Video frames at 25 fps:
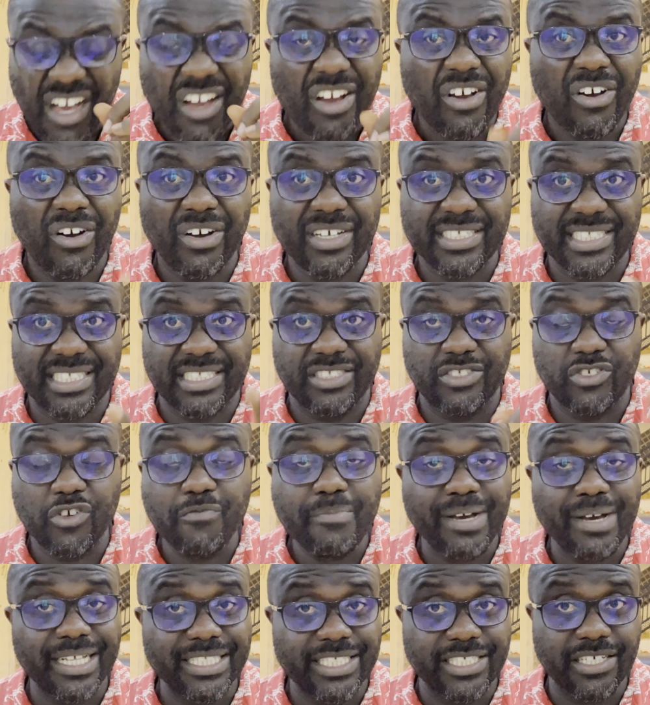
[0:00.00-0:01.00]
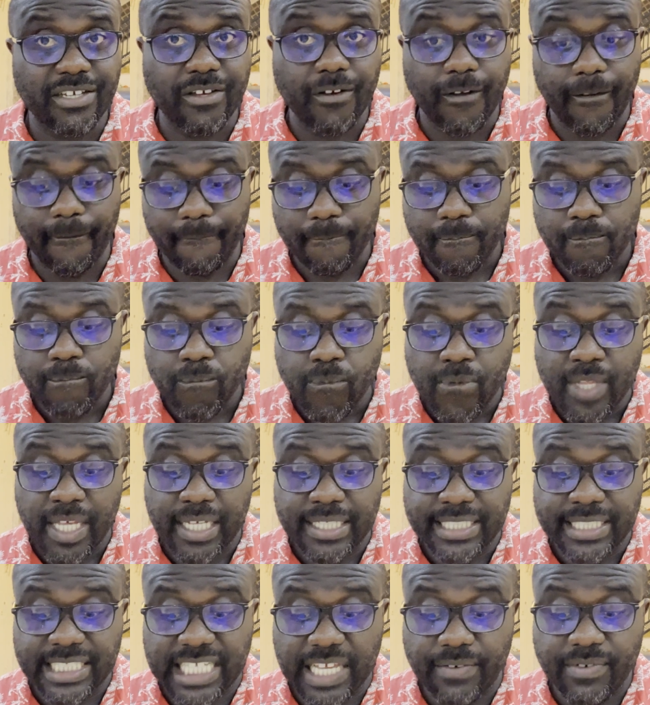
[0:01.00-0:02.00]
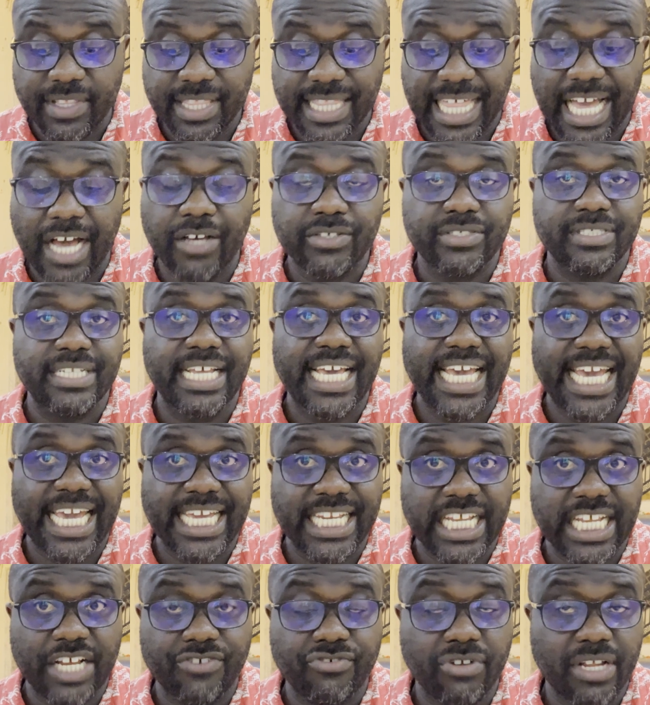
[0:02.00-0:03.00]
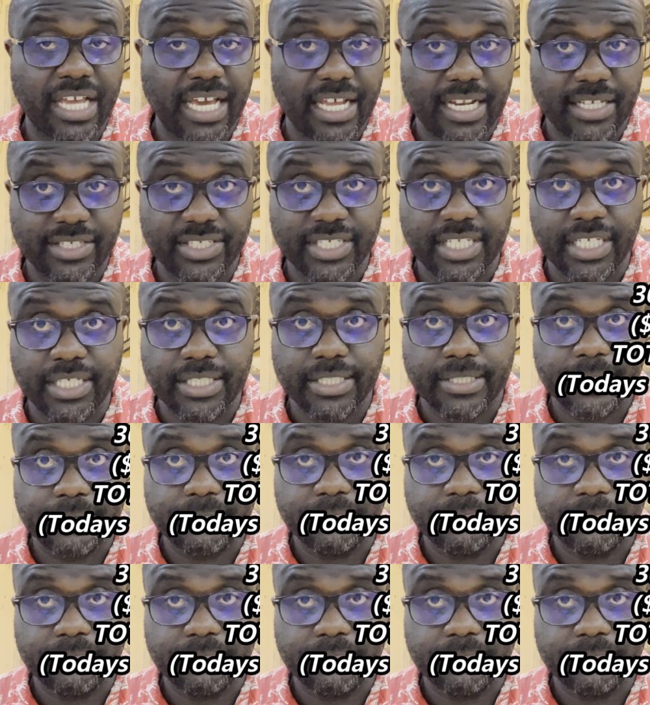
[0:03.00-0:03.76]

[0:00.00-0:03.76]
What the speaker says: cost 2 months ago 7,800 Ghana cedis.